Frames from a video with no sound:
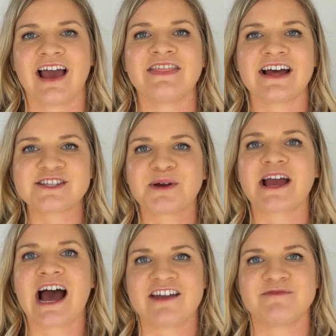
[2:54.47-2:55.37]
And that's why
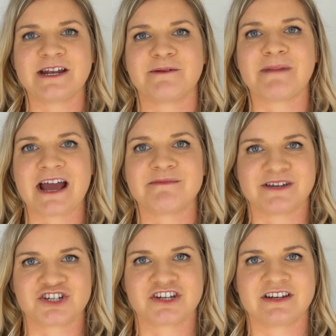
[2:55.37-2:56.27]
I've made it my
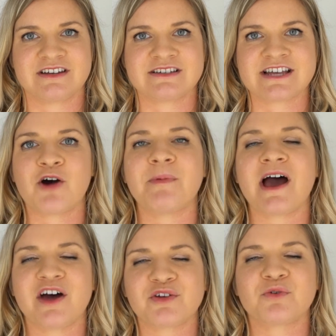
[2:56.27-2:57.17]
mission to help
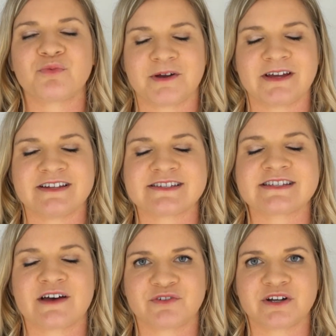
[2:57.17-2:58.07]
other women
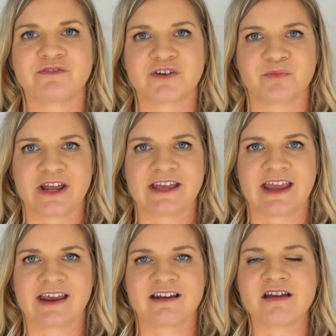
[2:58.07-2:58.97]
suffering from weight
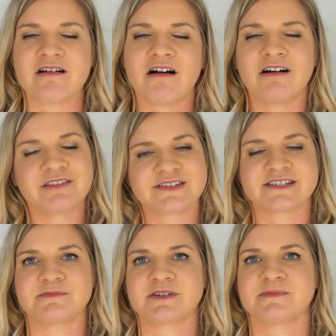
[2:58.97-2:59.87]
gain and all the
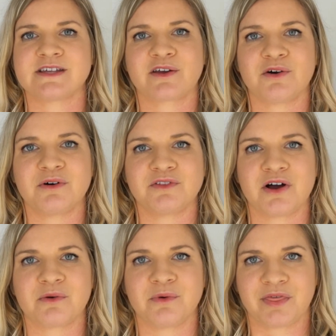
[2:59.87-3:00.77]
symptoms that go
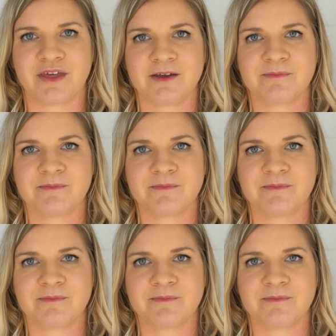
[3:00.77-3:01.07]
along with it.